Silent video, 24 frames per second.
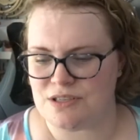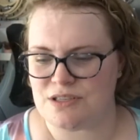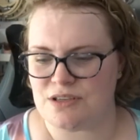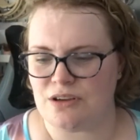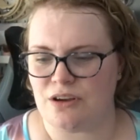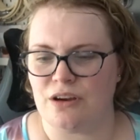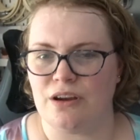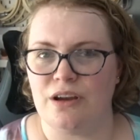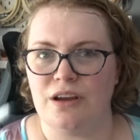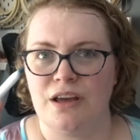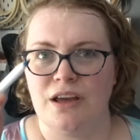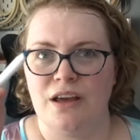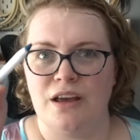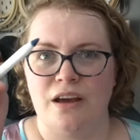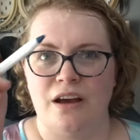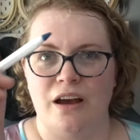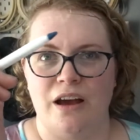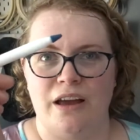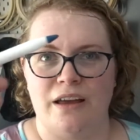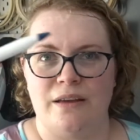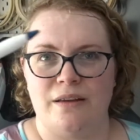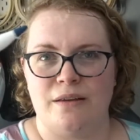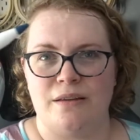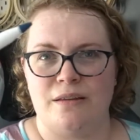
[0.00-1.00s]
So
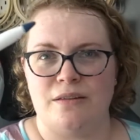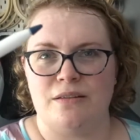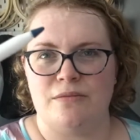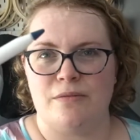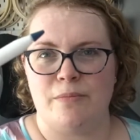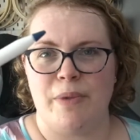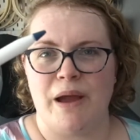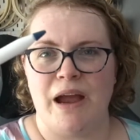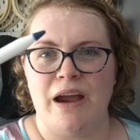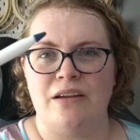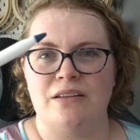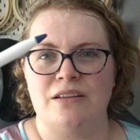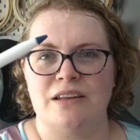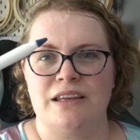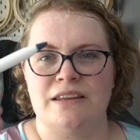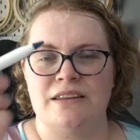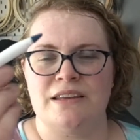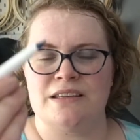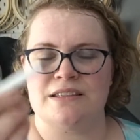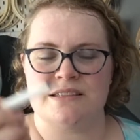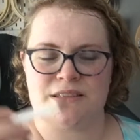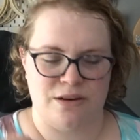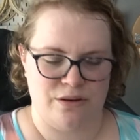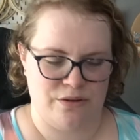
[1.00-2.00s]
apparently
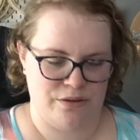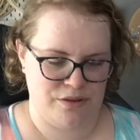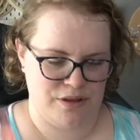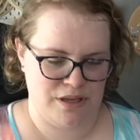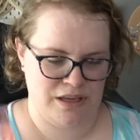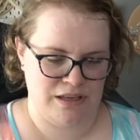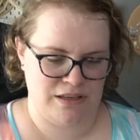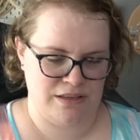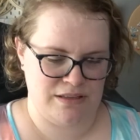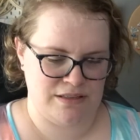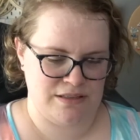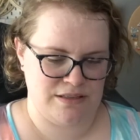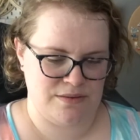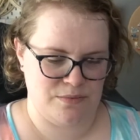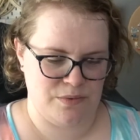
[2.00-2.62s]
these little things